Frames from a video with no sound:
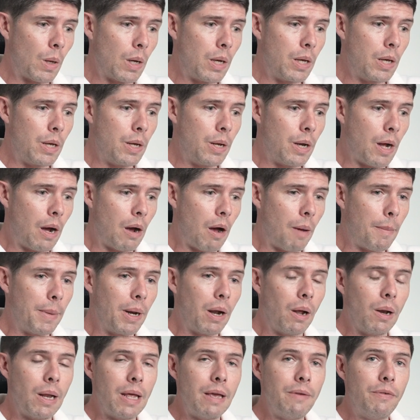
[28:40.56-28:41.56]
you know, I mean,
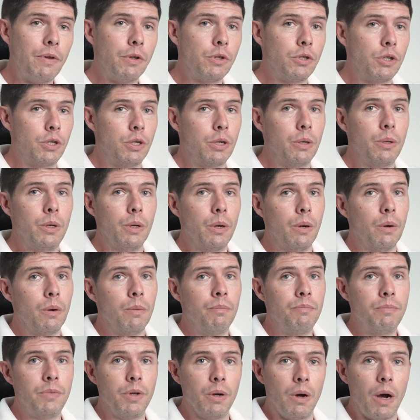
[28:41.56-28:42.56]
I'll leave you to do your
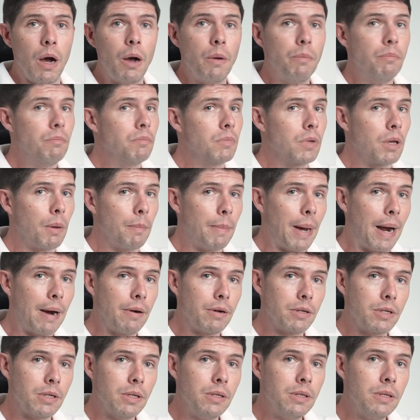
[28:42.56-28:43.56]
own
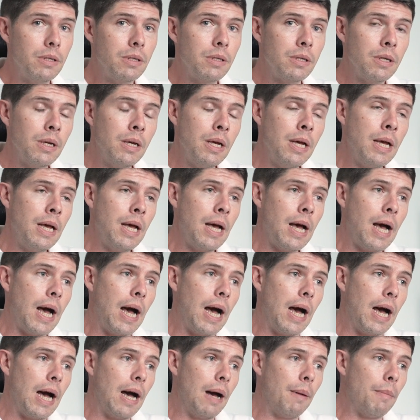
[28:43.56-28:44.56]
comparisons.
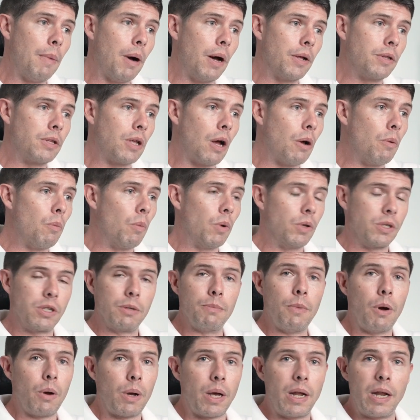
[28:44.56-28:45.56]
I don't want
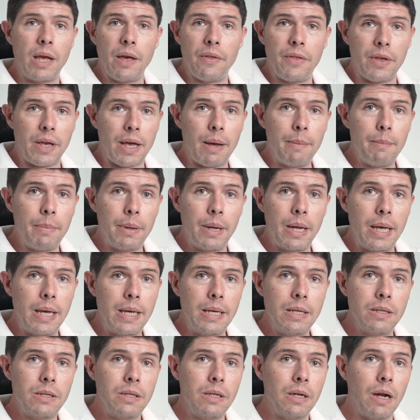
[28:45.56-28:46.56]
to mock any other
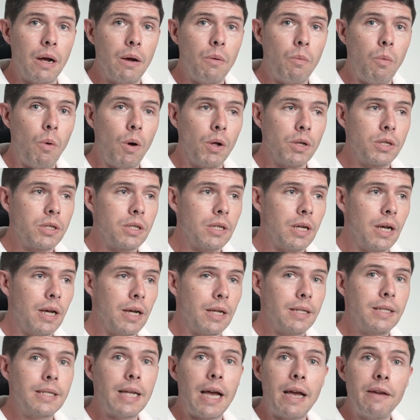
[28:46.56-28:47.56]
companies. You know, what
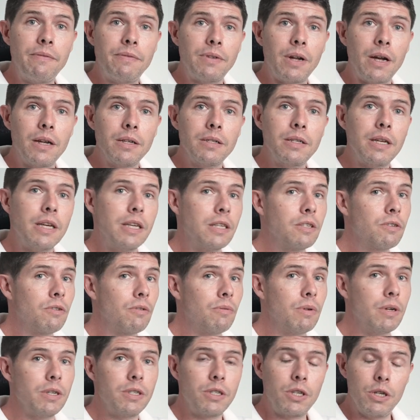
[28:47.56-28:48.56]
Dave does
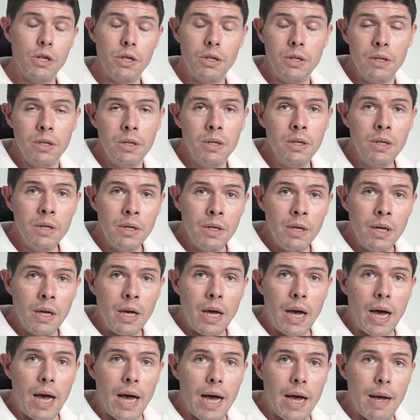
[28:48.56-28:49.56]
is good.
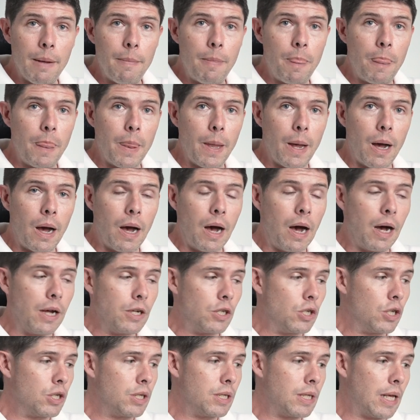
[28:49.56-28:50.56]
I
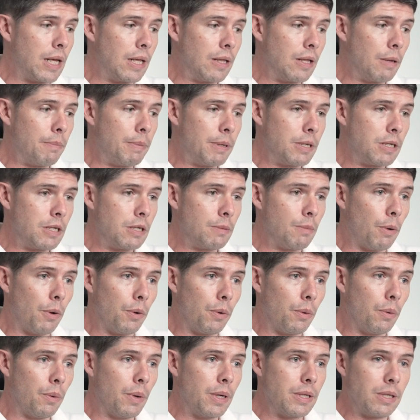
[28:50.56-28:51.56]
just think the business
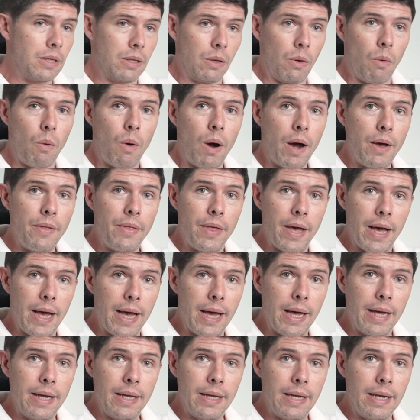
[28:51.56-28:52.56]
model isn't quite
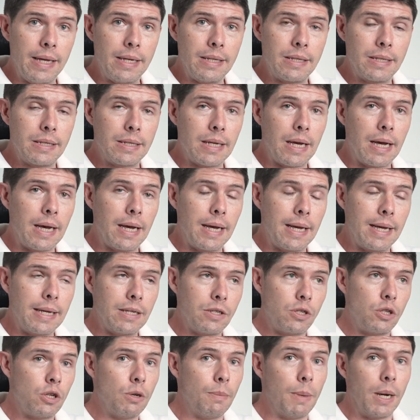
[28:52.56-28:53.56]
there.
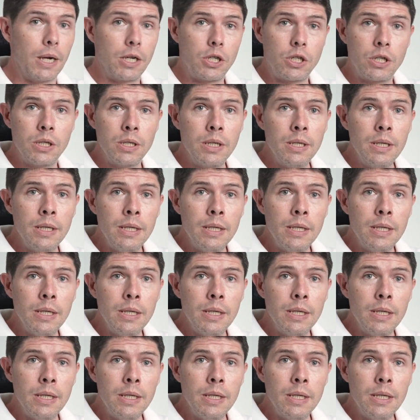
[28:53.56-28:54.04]
It's too much.